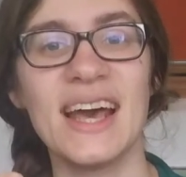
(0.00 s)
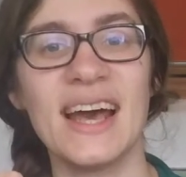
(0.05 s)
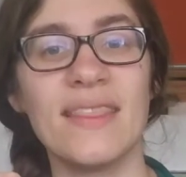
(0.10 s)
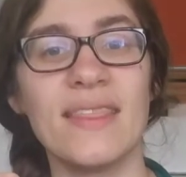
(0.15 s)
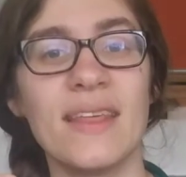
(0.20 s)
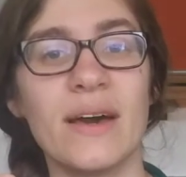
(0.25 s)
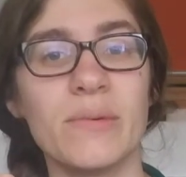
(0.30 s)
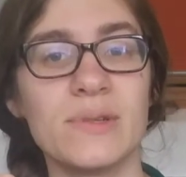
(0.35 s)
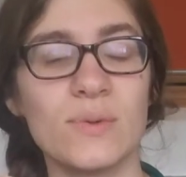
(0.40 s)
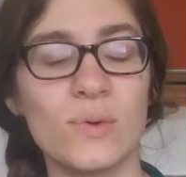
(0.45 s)

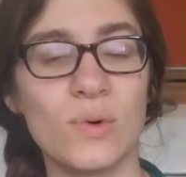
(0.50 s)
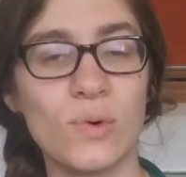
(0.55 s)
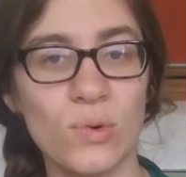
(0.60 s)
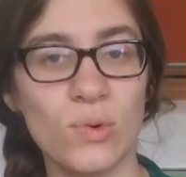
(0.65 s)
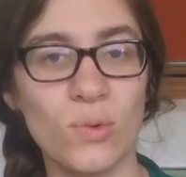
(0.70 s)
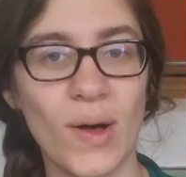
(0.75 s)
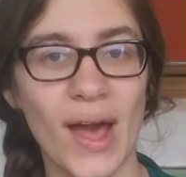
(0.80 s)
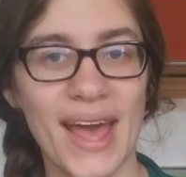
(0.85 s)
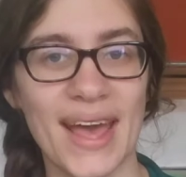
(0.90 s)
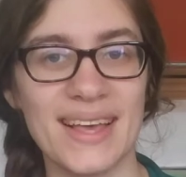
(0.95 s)
And there was
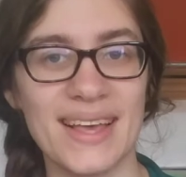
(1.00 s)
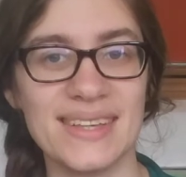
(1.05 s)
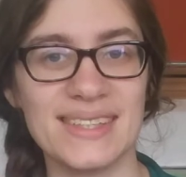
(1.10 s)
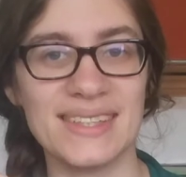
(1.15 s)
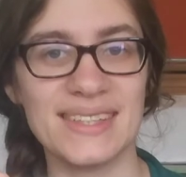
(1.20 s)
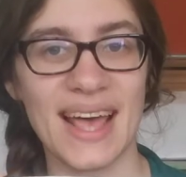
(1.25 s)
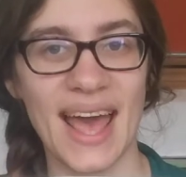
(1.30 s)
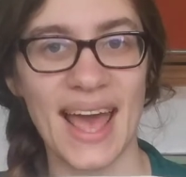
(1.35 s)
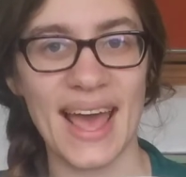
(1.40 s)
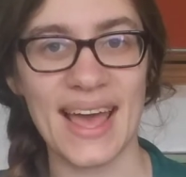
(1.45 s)

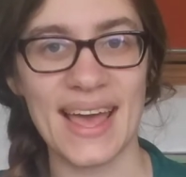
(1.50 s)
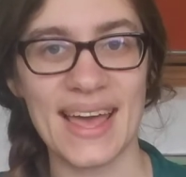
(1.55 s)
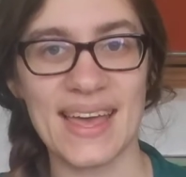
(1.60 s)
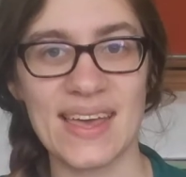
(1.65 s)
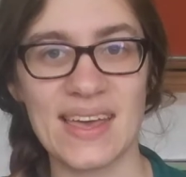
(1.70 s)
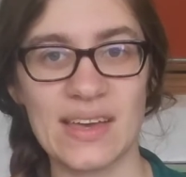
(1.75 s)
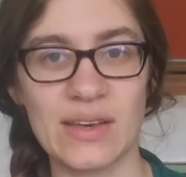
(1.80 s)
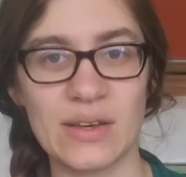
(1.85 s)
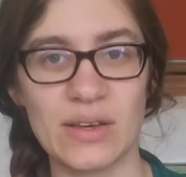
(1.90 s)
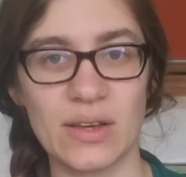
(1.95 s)
always
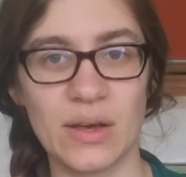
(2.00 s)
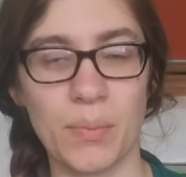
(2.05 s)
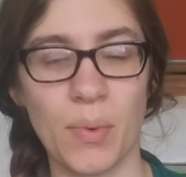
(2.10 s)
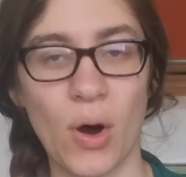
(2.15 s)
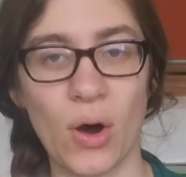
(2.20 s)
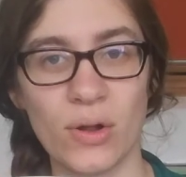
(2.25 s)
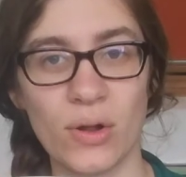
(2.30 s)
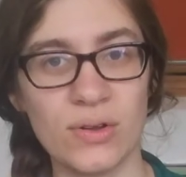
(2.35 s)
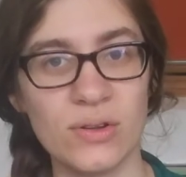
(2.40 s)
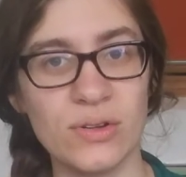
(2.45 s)
a
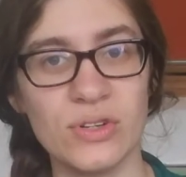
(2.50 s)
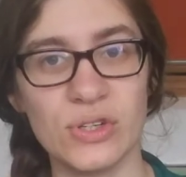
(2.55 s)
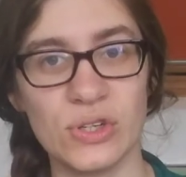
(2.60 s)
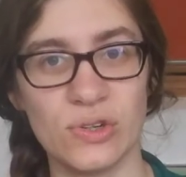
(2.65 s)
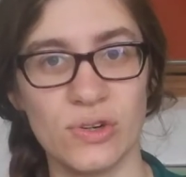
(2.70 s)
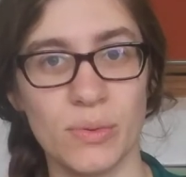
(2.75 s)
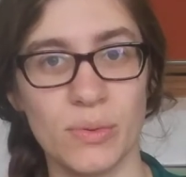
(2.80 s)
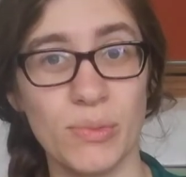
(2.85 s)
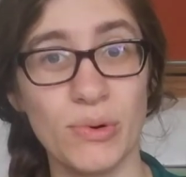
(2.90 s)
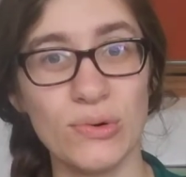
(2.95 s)
pond
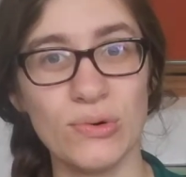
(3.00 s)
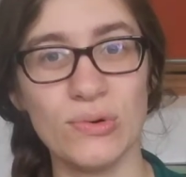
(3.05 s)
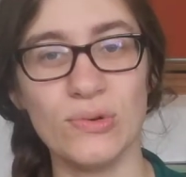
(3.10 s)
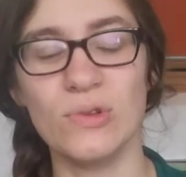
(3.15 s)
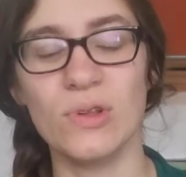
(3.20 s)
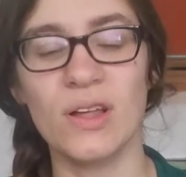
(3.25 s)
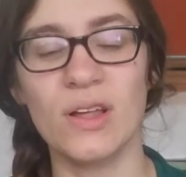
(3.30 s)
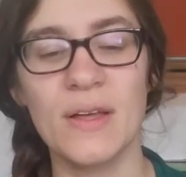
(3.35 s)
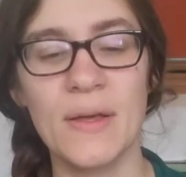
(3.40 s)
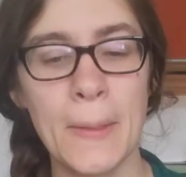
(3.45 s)
or a
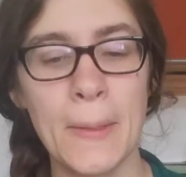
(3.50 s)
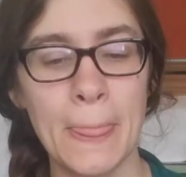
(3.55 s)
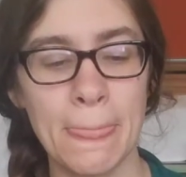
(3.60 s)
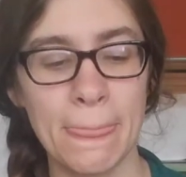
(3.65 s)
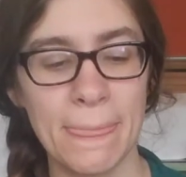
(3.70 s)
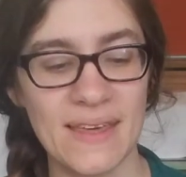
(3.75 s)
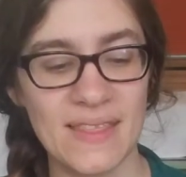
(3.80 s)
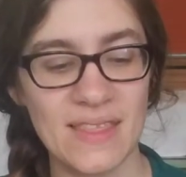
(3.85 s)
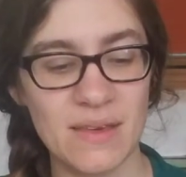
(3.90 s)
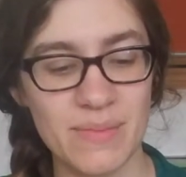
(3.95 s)
pool
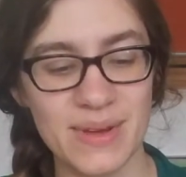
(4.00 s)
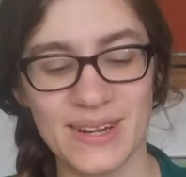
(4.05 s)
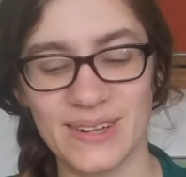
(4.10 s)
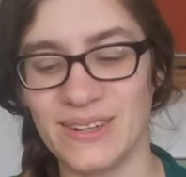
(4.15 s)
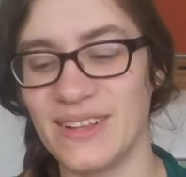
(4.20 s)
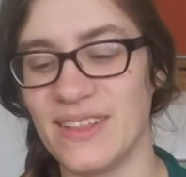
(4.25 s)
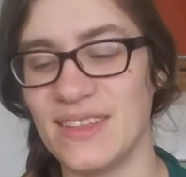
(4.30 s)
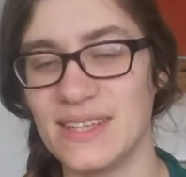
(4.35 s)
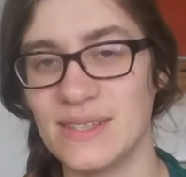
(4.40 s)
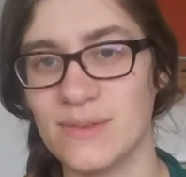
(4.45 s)
in the
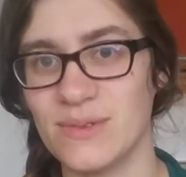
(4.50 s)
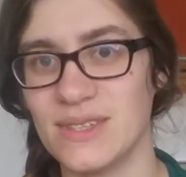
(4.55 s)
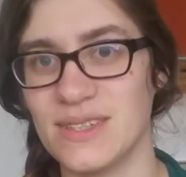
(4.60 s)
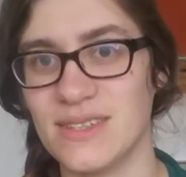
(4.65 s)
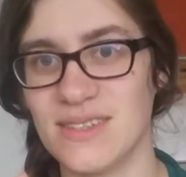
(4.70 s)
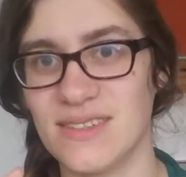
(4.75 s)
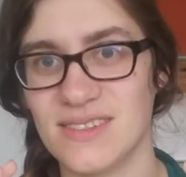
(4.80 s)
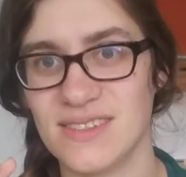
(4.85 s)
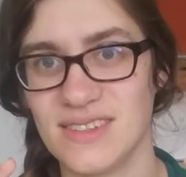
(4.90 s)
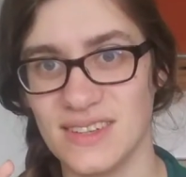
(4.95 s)
middle. And this
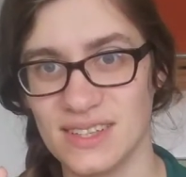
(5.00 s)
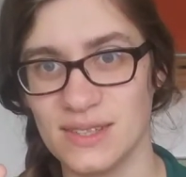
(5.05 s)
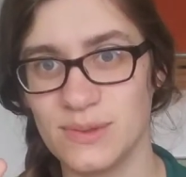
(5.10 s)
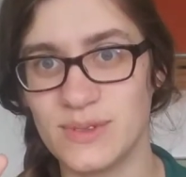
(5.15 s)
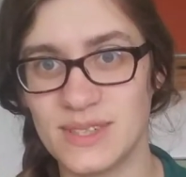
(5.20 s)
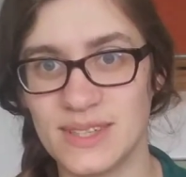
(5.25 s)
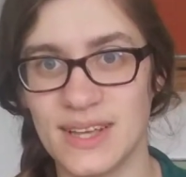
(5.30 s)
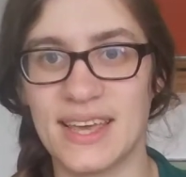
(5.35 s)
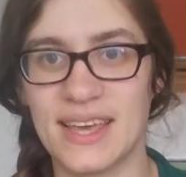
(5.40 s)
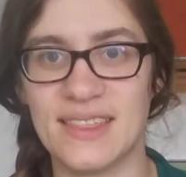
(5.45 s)
was
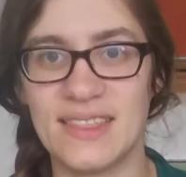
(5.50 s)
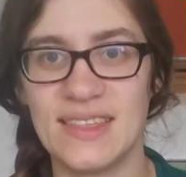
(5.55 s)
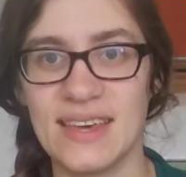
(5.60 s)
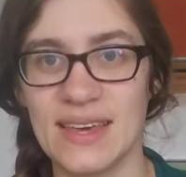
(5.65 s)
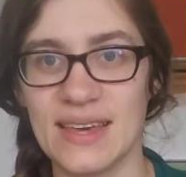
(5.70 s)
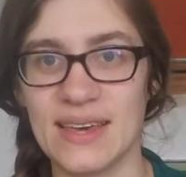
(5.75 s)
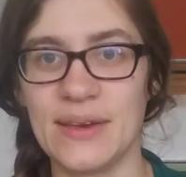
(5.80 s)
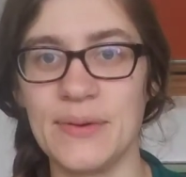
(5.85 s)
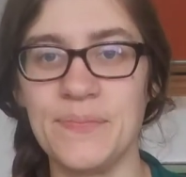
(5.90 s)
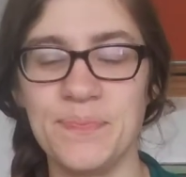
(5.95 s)
like
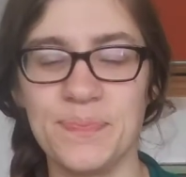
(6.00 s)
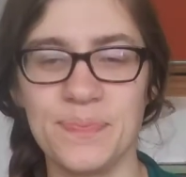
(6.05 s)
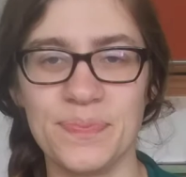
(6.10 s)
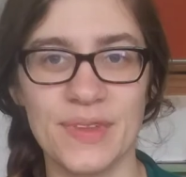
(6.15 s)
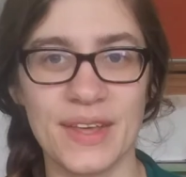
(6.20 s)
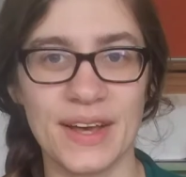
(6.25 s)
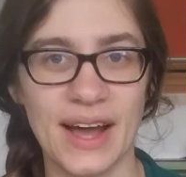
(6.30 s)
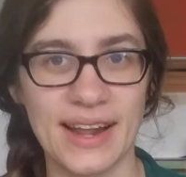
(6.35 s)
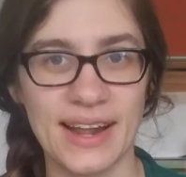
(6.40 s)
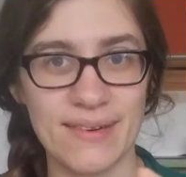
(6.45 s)
the
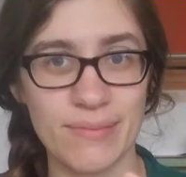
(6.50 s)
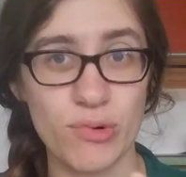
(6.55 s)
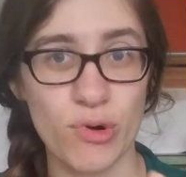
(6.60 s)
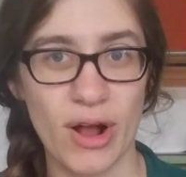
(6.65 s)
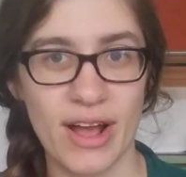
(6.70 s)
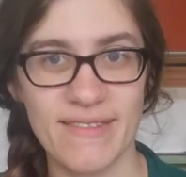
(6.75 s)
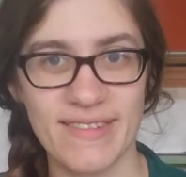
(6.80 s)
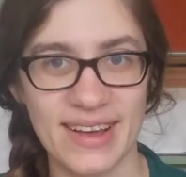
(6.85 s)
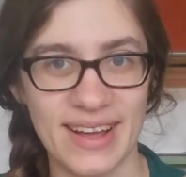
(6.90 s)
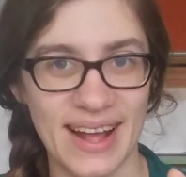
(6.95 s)
kind of
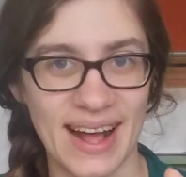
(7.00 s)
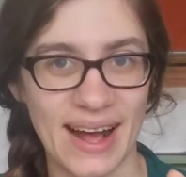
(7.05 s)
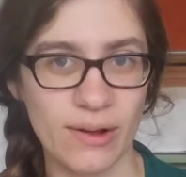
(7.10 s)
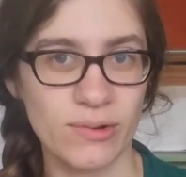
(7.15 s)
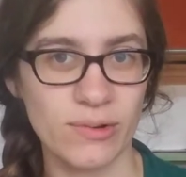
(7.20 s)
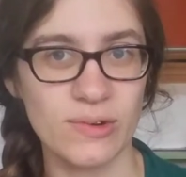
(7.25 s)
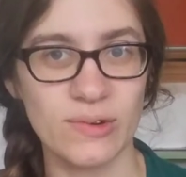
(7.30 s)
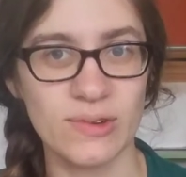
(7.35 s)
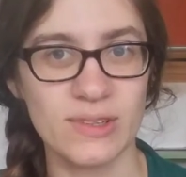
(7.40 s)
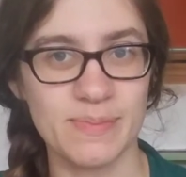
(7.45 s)
private
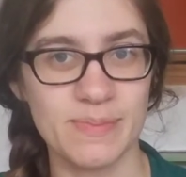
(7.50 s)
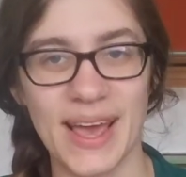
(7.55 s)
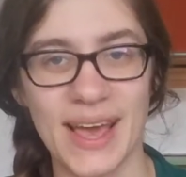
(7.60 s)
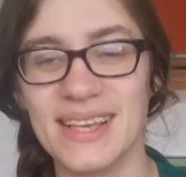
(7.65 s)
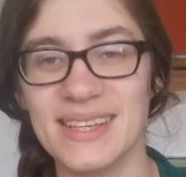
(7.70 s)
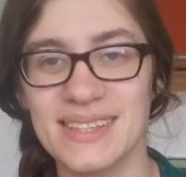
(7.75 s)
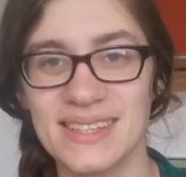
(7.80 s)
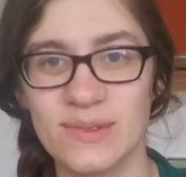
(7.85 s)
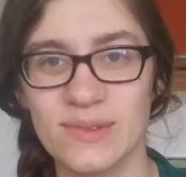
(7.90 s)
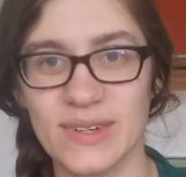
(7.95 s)
outdoor
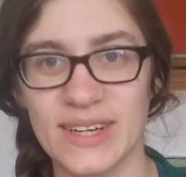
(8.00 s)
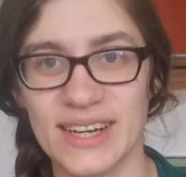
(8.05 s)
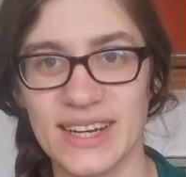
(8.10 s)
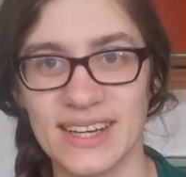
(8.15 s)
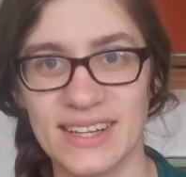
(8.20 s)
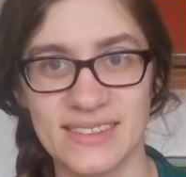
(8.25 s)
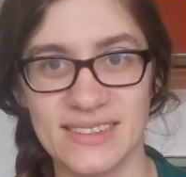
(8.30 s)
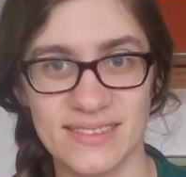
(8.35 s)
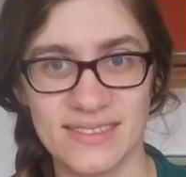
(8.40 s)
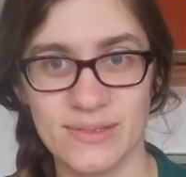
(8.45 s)
space
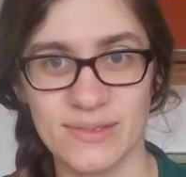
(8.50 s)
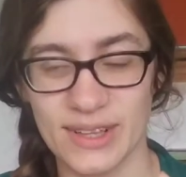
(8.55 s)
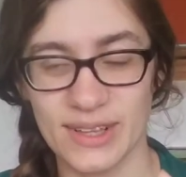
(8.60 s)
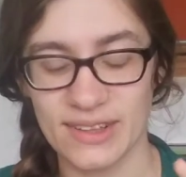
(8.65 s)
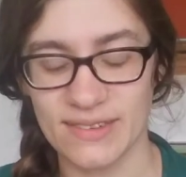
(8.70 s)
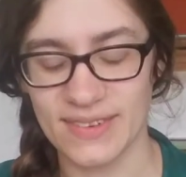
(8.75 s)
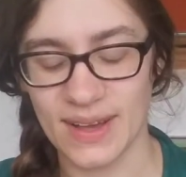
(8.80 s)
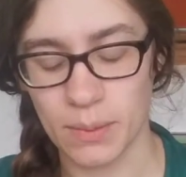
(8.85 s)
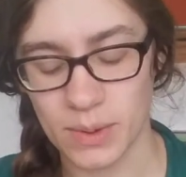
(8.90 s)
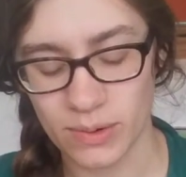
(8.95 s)
where
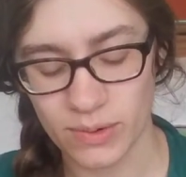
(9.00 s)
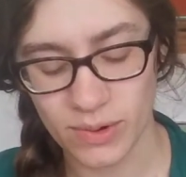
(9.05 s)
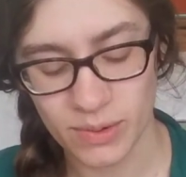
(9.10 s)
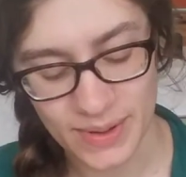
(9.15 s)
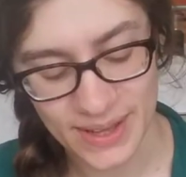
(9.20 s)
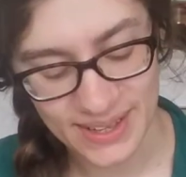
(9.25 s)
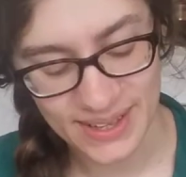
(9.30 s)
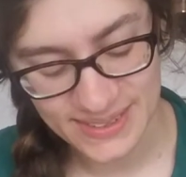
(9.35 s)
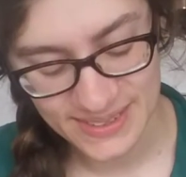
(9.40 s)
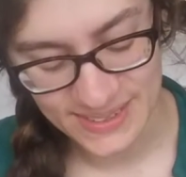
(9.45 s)
the family would
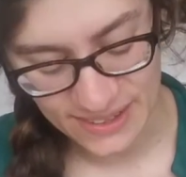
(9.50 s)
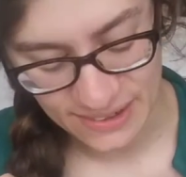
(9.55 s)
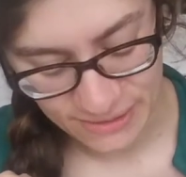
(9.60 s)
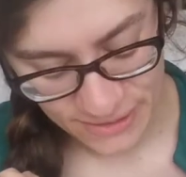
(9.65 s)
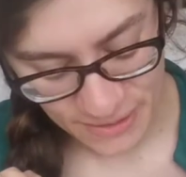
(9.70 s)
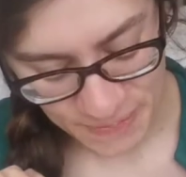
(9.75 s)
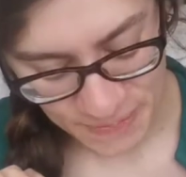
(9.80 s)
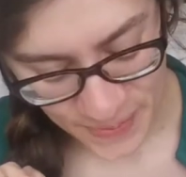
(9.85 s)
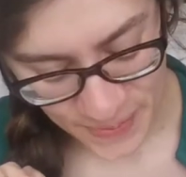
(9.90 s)
be and stuff.